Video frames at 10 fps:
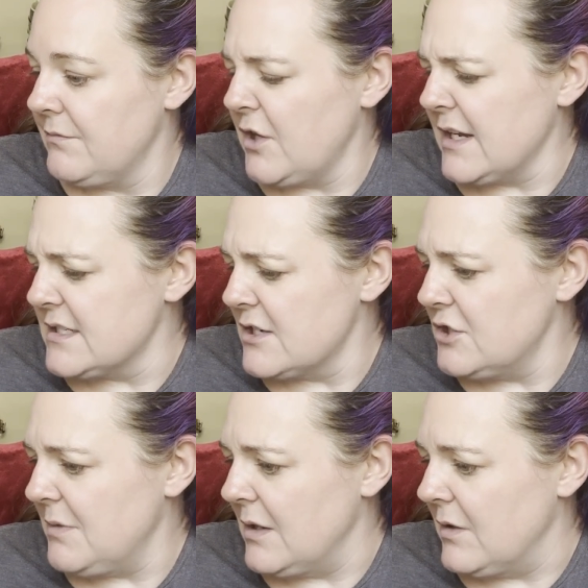I guess not
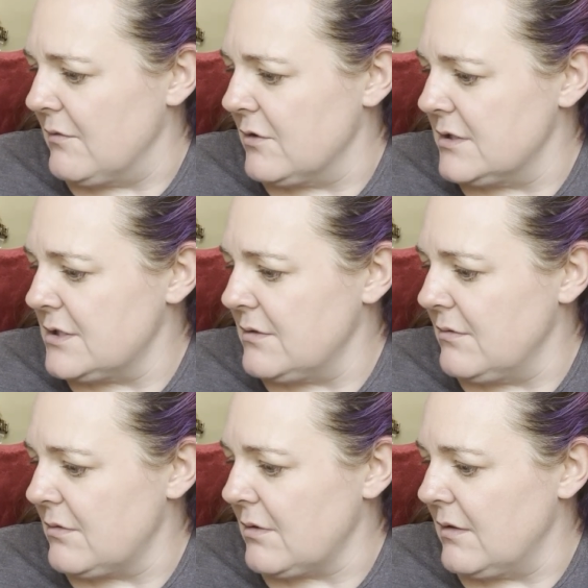too many. We have 1,
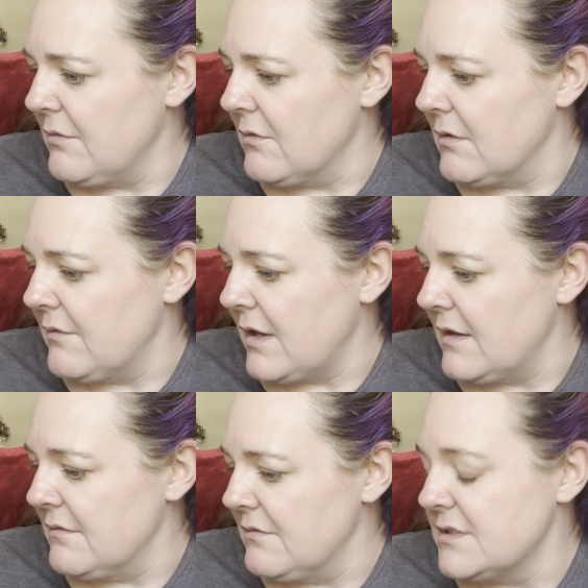2, 3, 4,
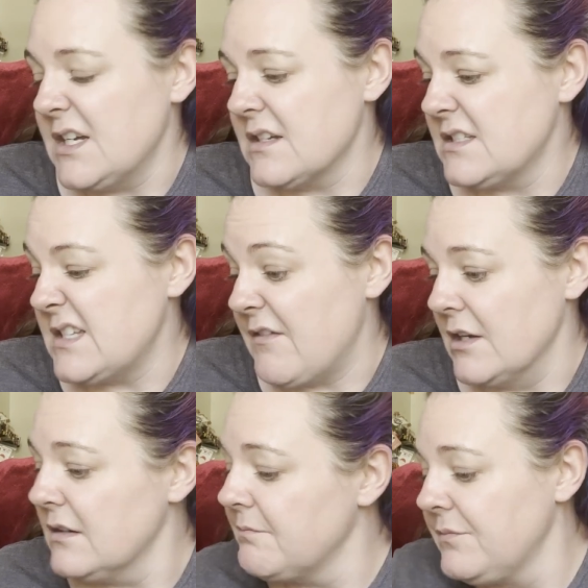5, 6,
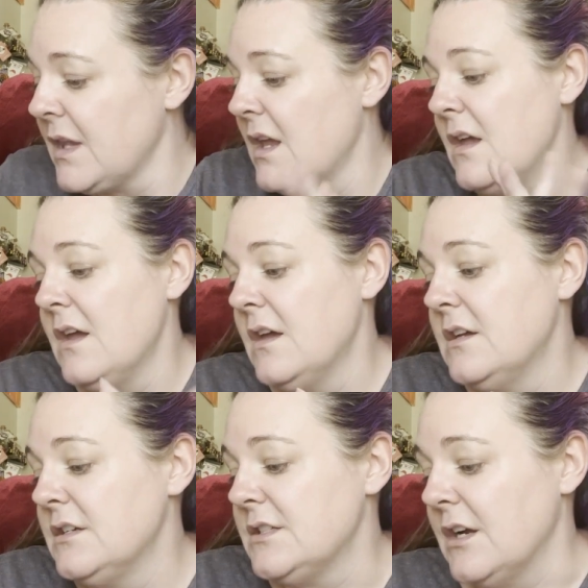7.
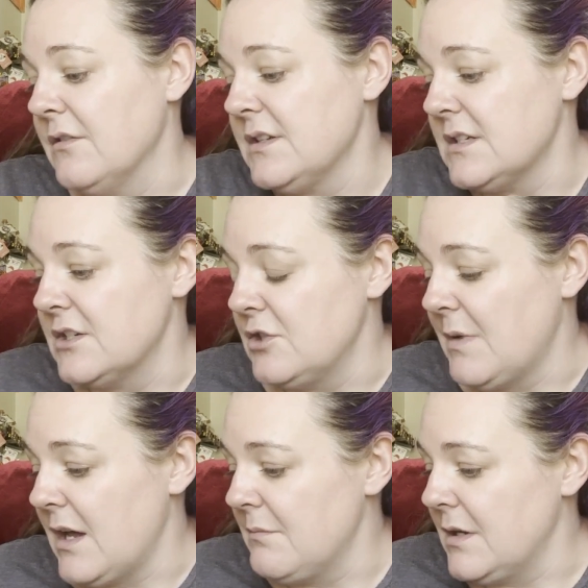So that's not too
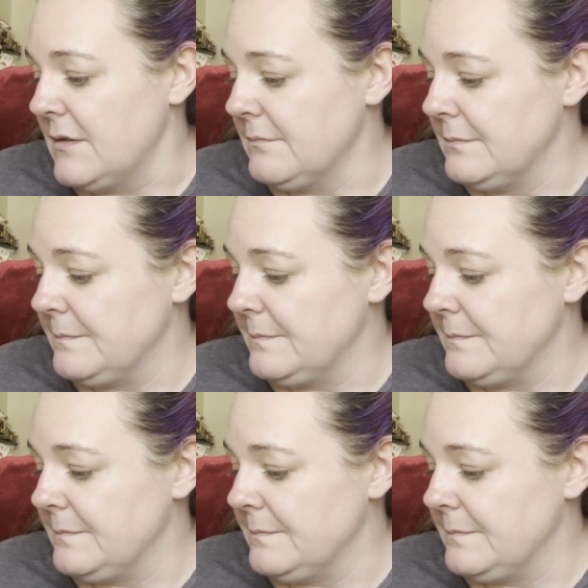bad, but